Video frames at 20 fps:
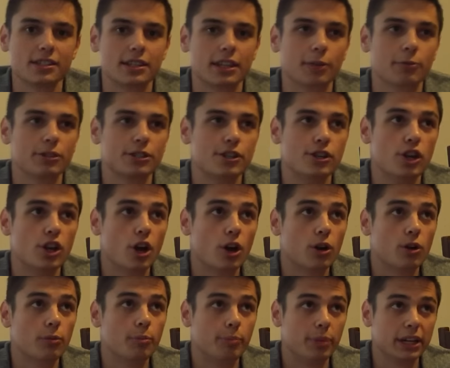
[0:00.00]
There was
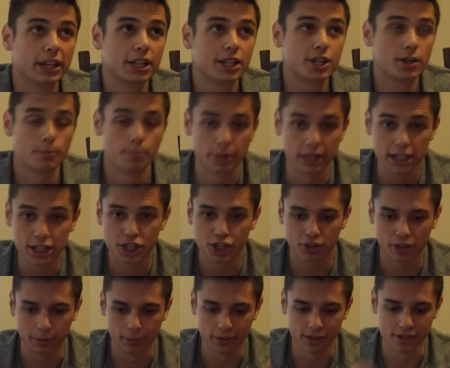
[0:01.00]
no big
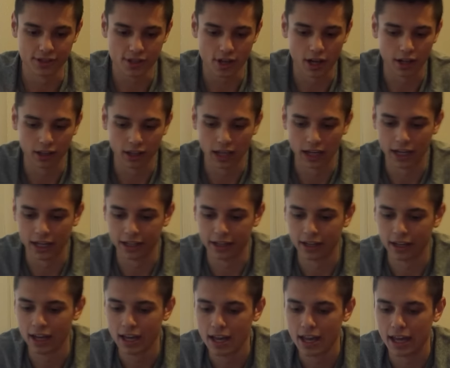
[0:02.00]
streamers
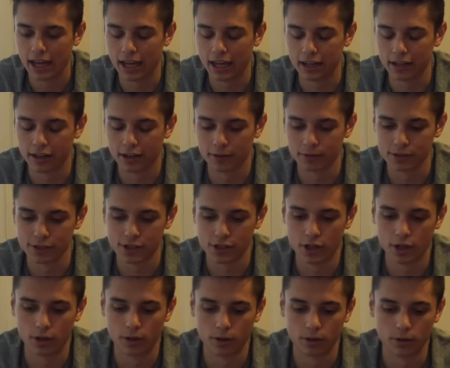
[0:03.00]
online and there was
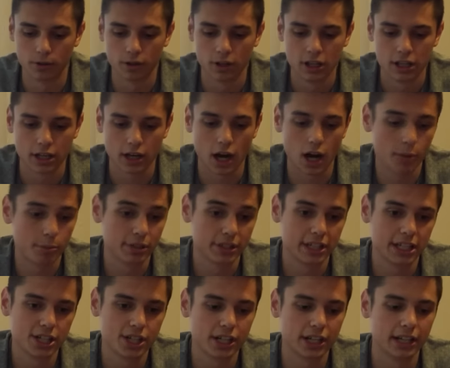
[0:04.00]
no
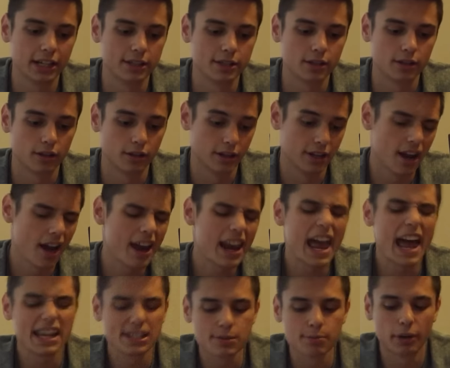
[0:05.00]
competition, or not
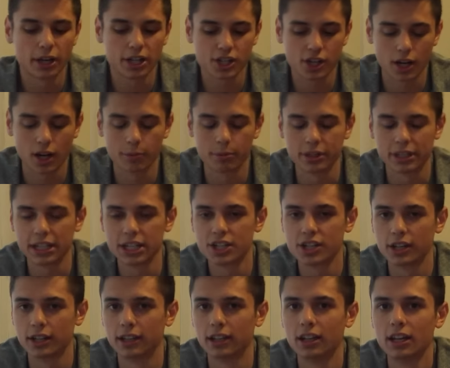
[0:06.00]
as much
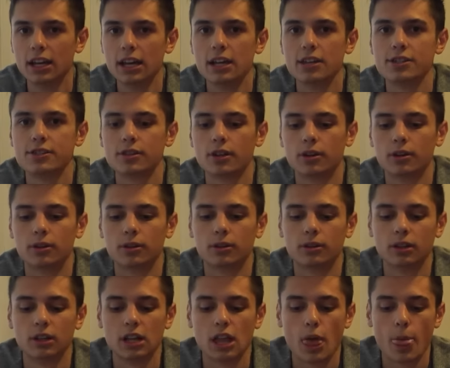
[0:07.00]
competition,
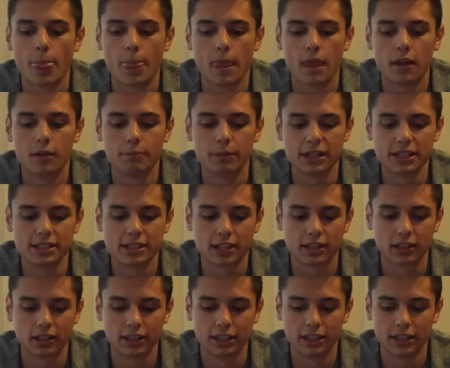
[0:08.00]
so
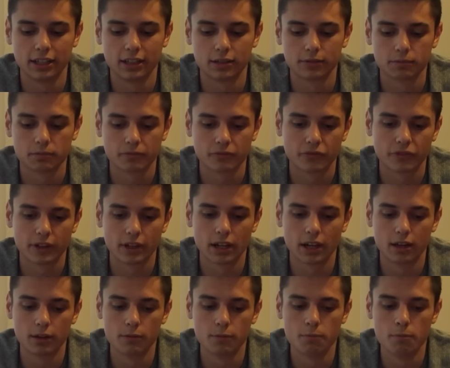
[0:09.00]
basically
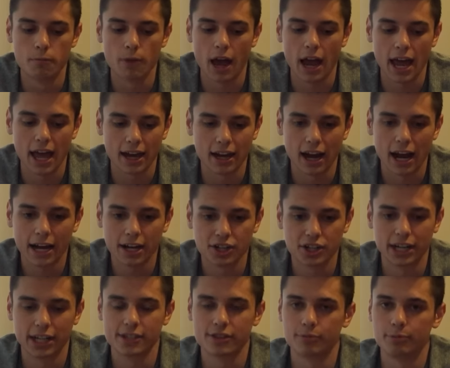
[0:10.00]
I had a higher
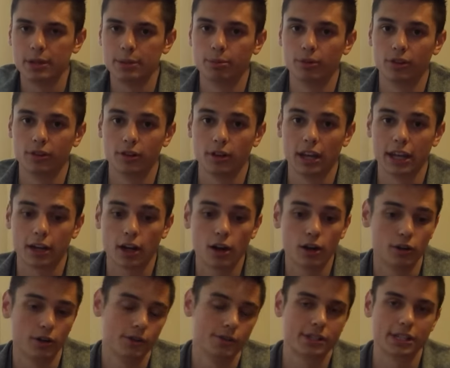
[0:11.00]
chance of people like,
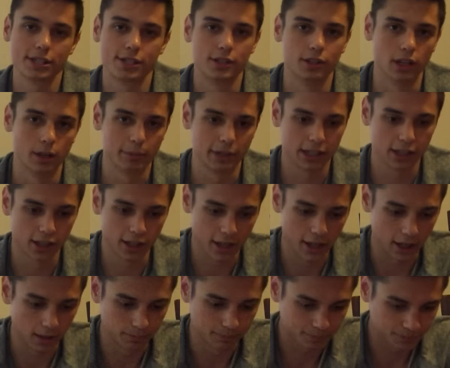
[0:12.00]
oh, who's this dude? Let me click
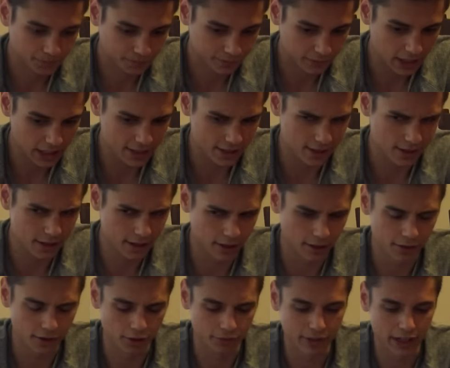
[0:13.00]
on him, because
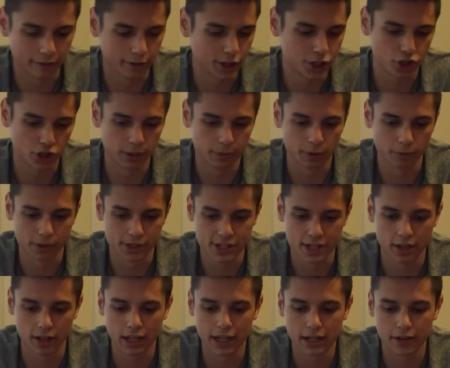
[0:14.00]
their favorite streamer
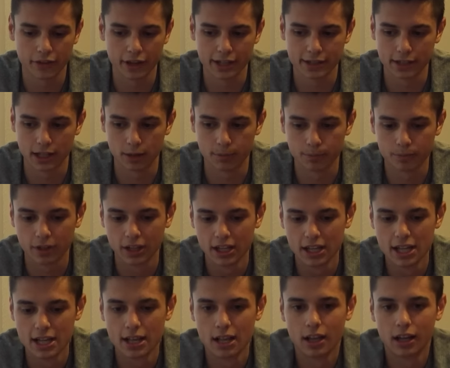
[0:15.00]
wasn't online at that time.
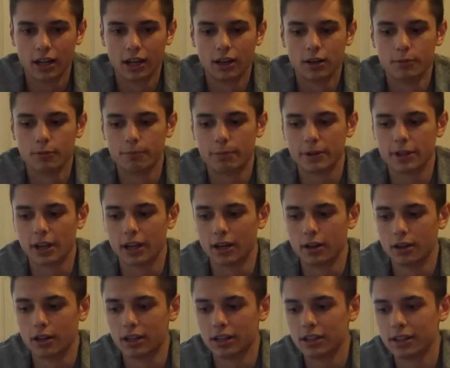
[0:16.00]

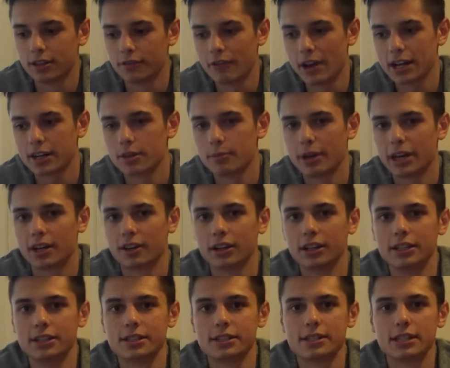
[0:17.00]
The fact of the matter
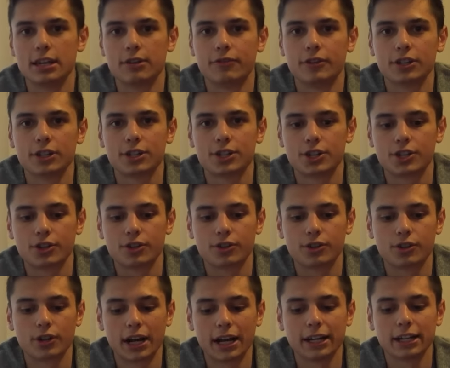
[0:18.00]
is, if you're
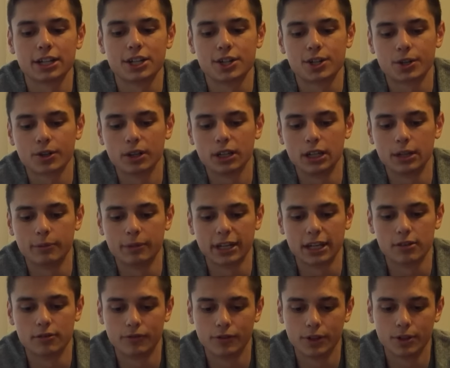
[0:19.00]
trying to stream,
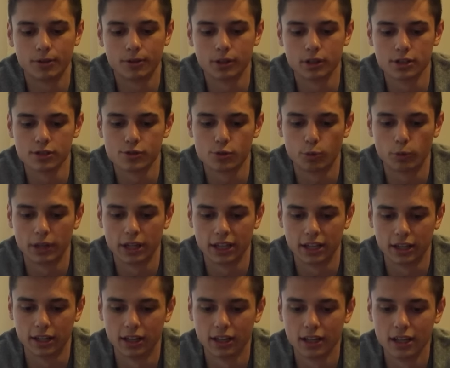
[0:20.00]
get viewers
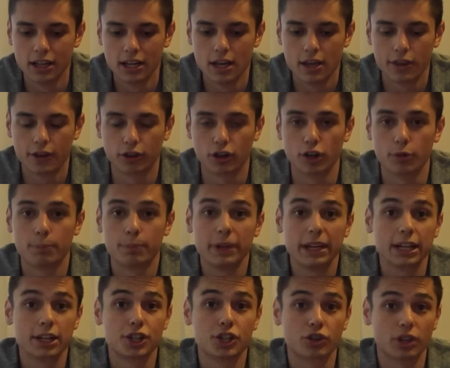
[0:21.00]
when there are
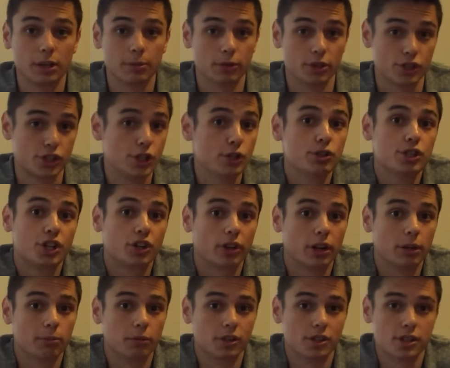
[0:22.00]
big streamers, huge
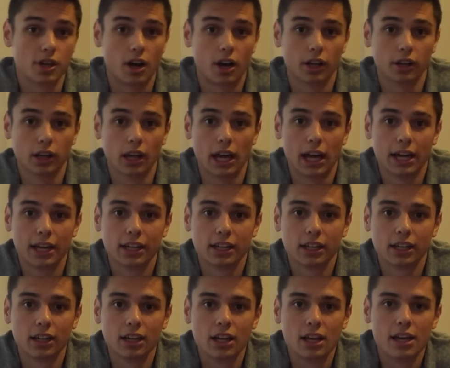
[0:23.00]
streamers
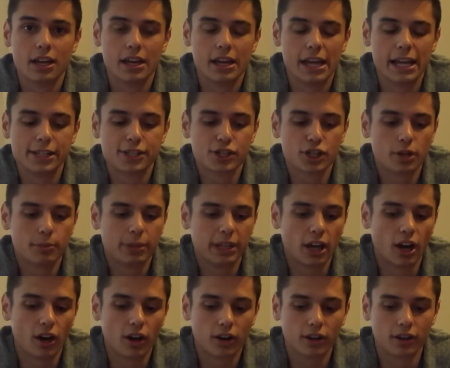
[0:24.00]
online, it's going to be
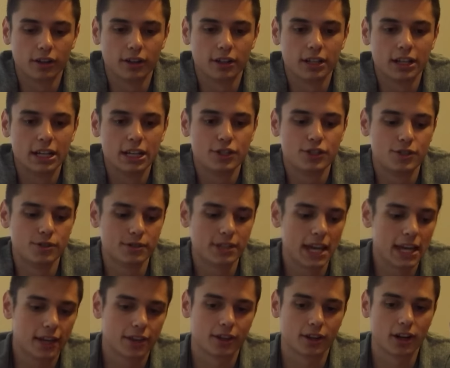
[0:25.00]
hard to
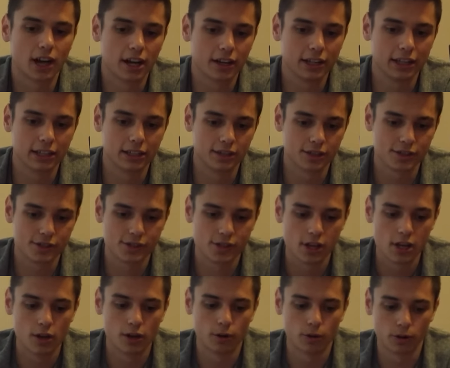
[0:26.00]
take their audience
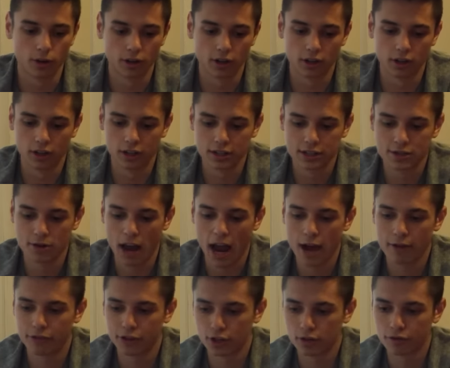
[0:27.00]
or to
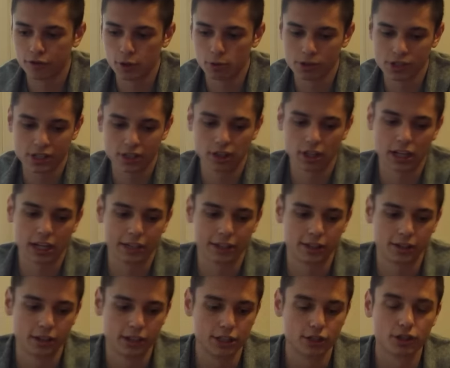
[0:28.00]
have their viewers click on
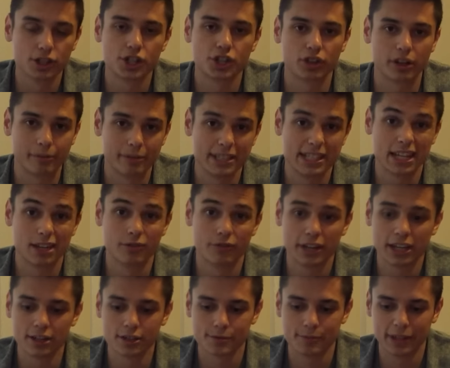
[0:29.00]
your stream instead of
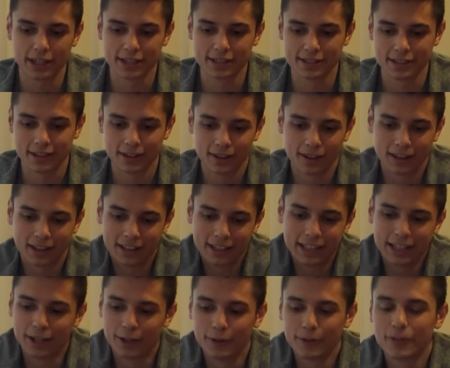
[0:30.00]
theirs, because, you
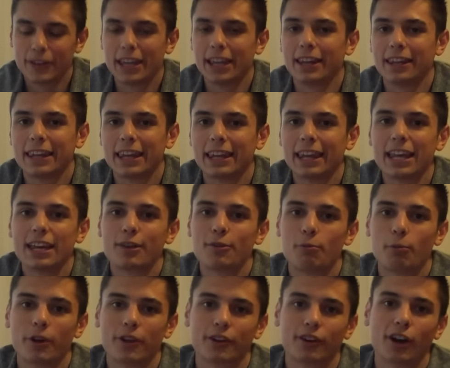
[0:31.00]
know, they like
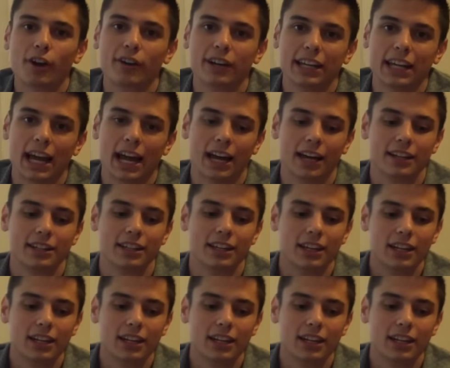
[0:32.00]
where they're already at.